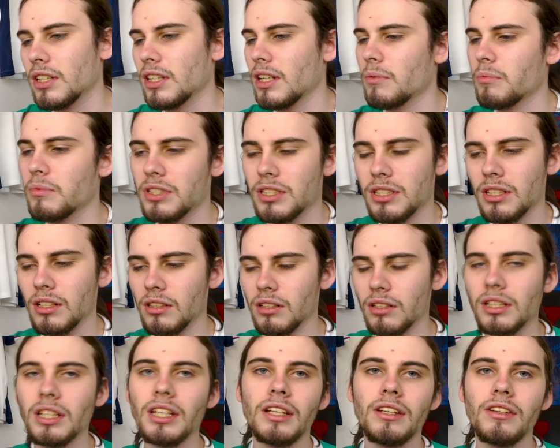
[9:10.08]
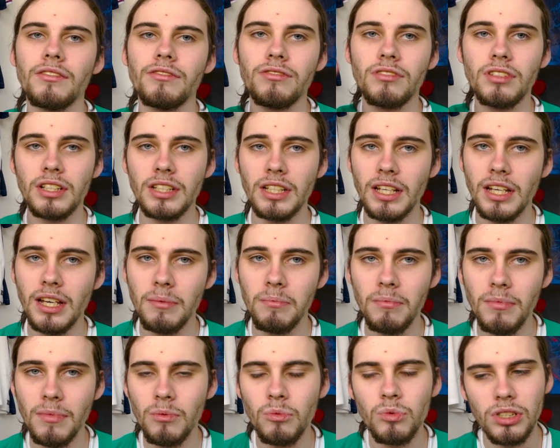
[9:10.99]
then, we're still looking for a DM.
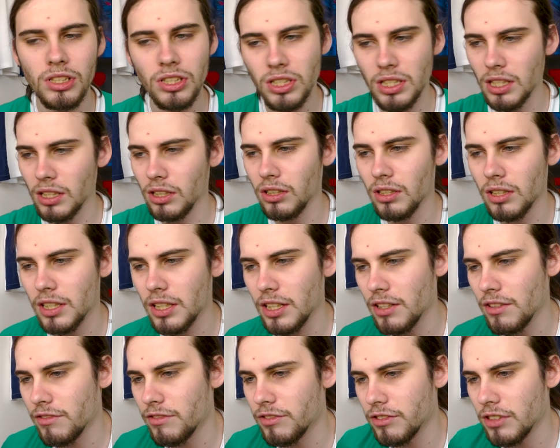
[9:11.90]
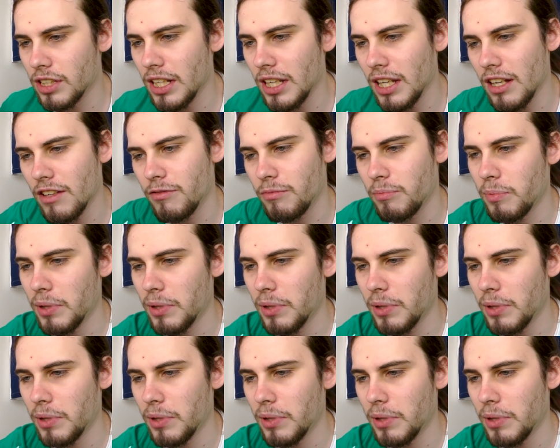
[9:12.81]
We're still looking for a left